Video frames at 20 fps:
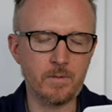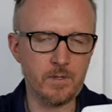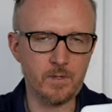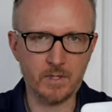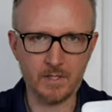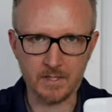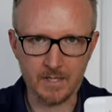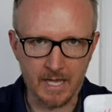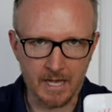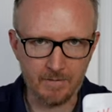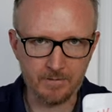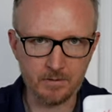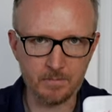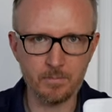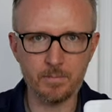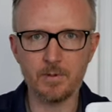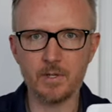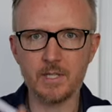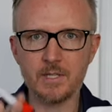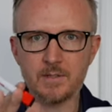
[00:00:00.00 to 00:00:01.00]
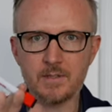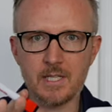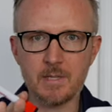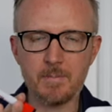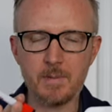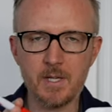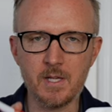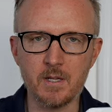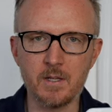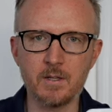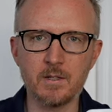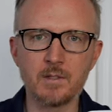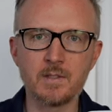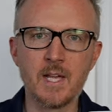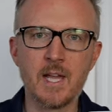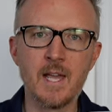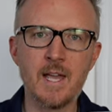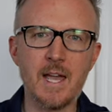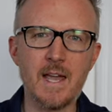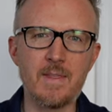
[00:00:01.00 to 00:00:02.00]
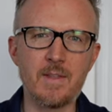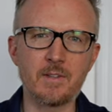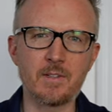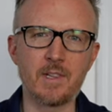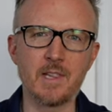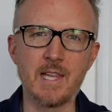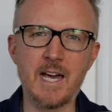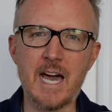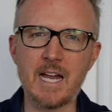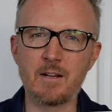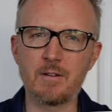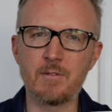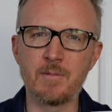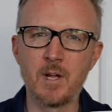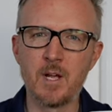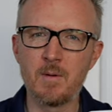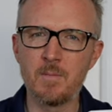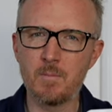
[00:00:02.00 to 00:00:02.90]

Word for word: You can have some pretty steep hills, and there's a lot of